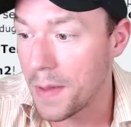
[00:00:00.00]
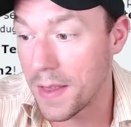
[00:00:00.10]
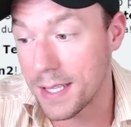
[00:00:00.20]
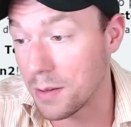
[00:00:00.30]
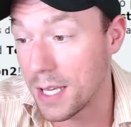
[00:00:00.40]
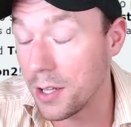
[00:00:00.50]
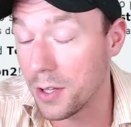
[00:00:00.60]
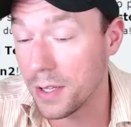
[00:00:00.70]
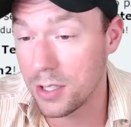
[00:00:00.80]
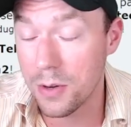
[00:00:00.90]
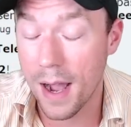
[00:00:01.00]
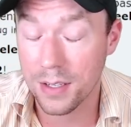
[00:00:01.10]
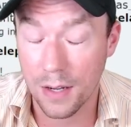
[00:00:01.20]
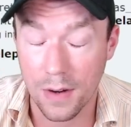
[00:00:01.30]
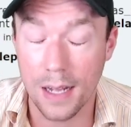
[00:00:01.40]
And this thing with Heliolisk, too,
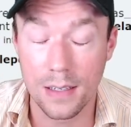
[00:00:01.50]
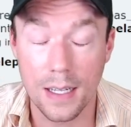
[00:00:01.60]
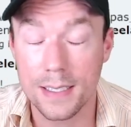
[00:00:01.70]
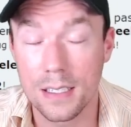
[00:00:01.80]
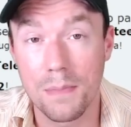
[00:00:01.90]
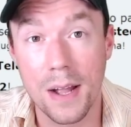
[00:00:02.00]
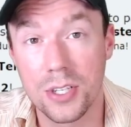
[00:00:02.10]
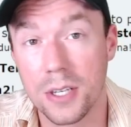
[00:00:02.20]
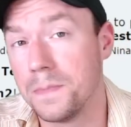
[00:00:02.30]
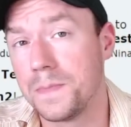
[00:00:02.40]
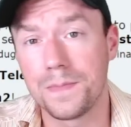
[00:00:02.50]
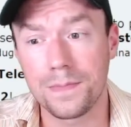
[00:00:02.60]
actually, I neglected to mention,